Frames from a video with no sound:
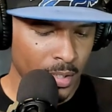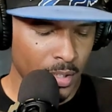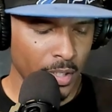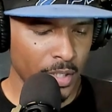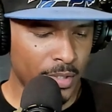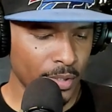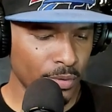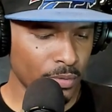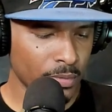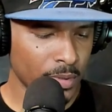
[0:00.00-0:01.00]
going to
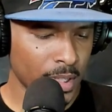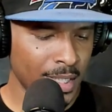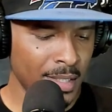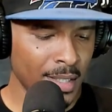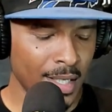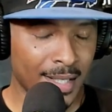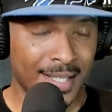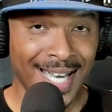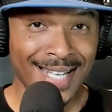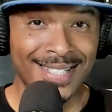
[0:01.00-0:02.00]
do
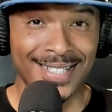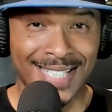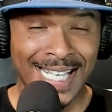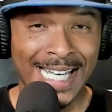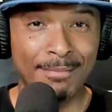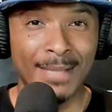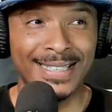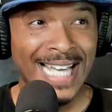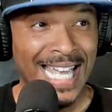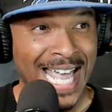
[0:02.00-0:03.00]
against the team that
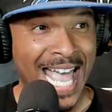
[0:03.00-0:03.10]
they